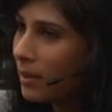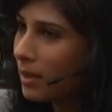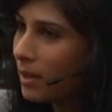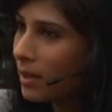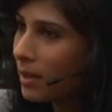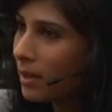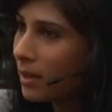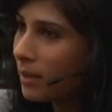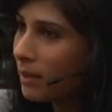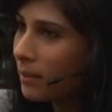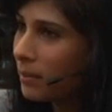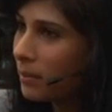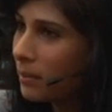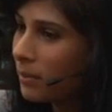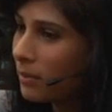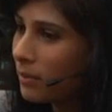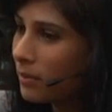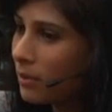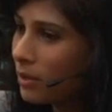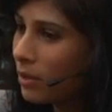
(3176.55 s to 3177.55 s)

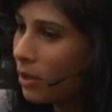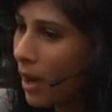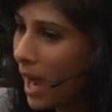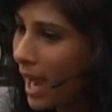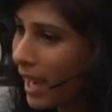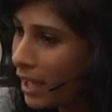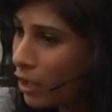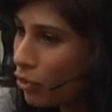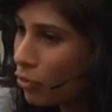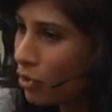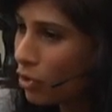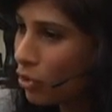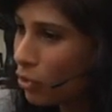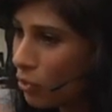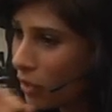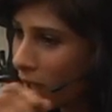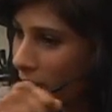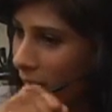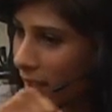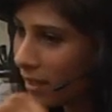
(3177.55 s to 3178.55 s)
high
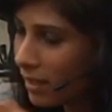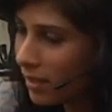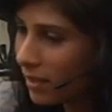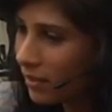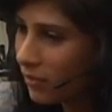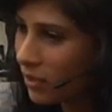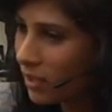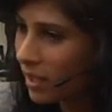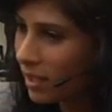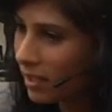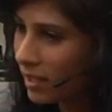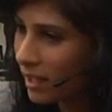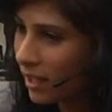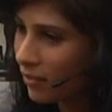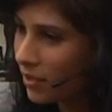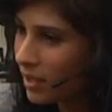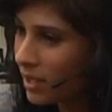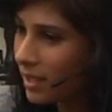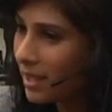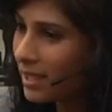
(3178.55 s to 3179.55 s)
interest rates, fiscal
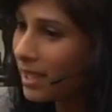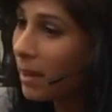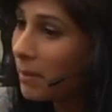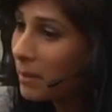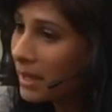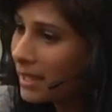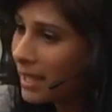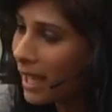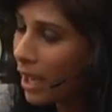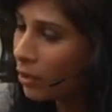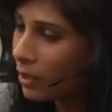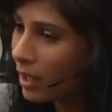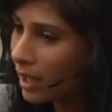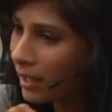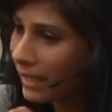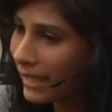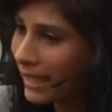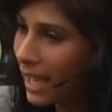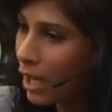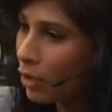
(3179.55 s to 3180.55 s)
deficits coming down,
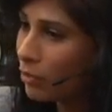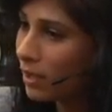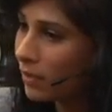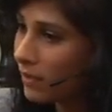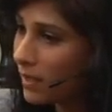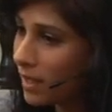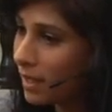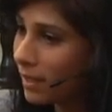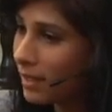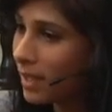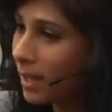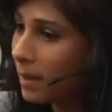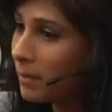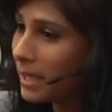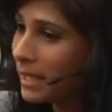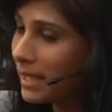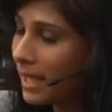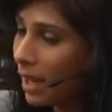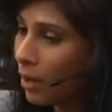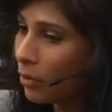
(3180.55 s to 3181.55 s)
current account deficits
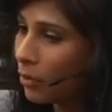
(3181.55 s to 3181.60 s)
coming